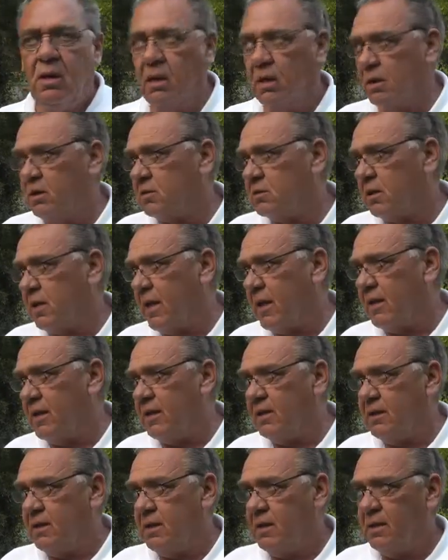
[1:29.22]
it looks like
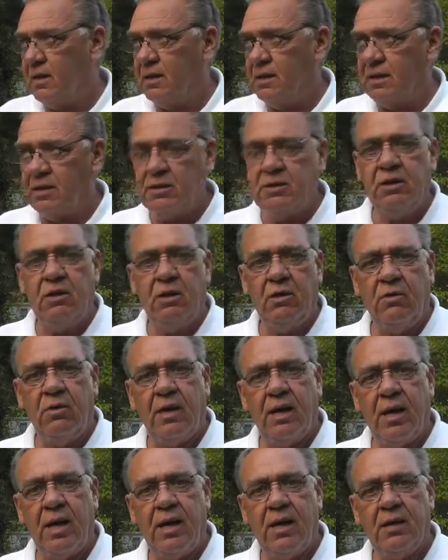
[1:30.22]
they did an addition on
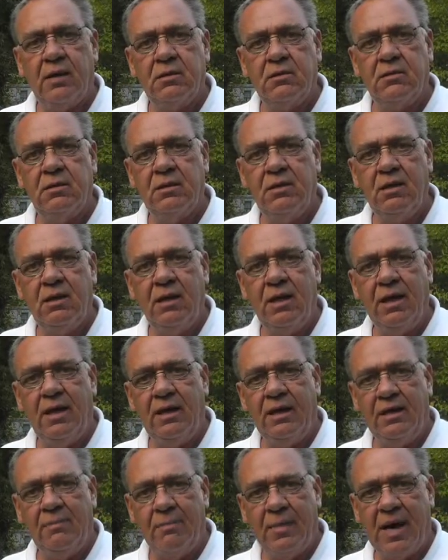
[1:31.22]
their house
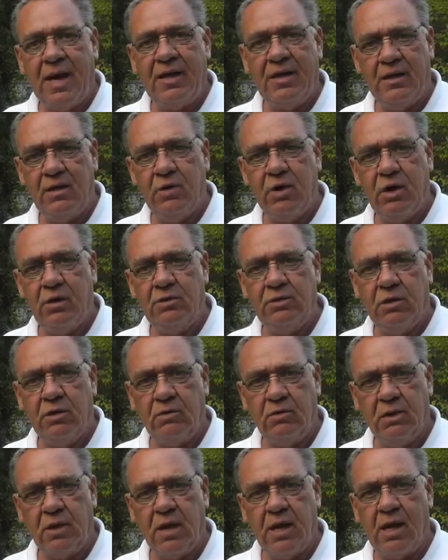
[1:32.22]
and it might encroach
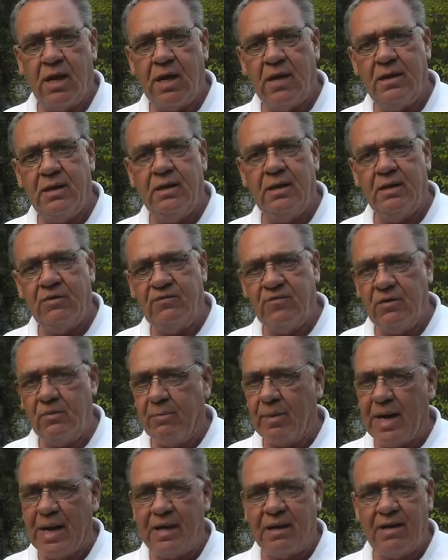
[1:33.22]
on the lot. if you
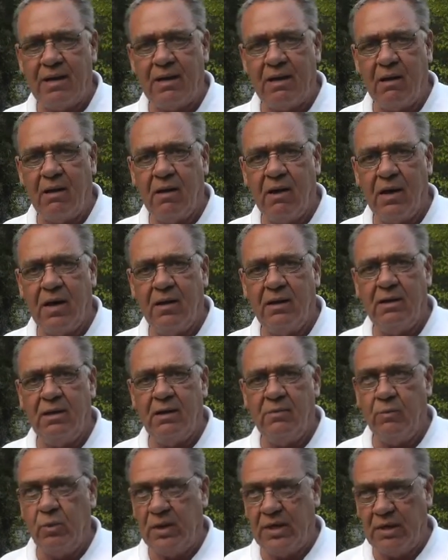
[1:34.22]
buy that lot,
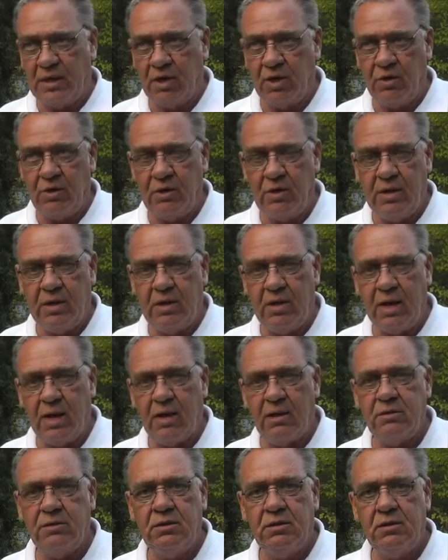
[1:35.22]
and we include it in the
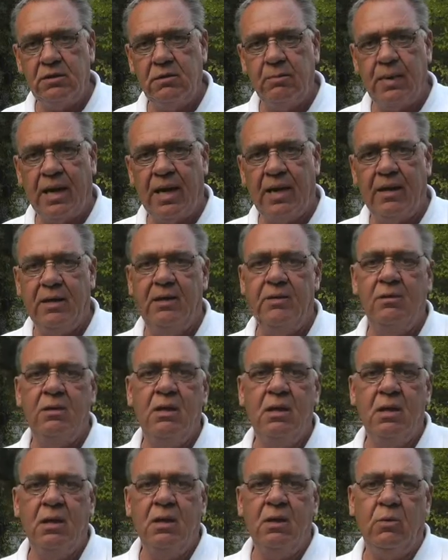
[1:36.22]
auction, you're buying it
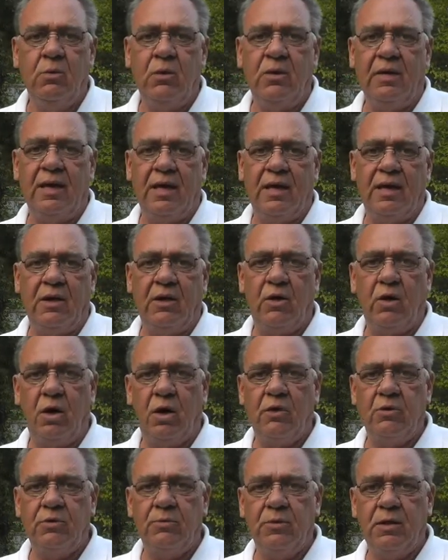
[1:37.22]
with that
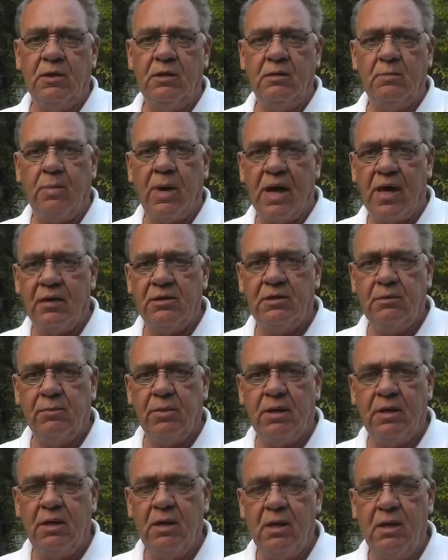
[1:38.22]
encroachment,
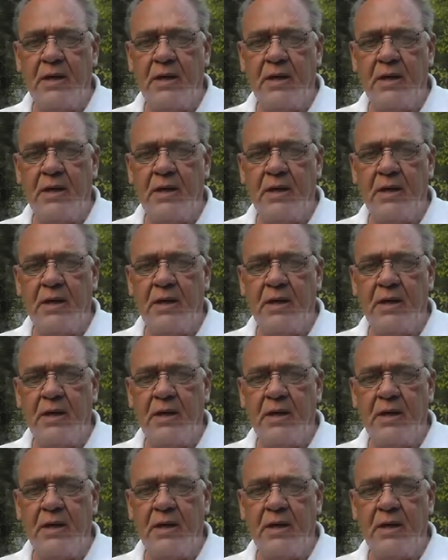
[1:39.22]
possibly.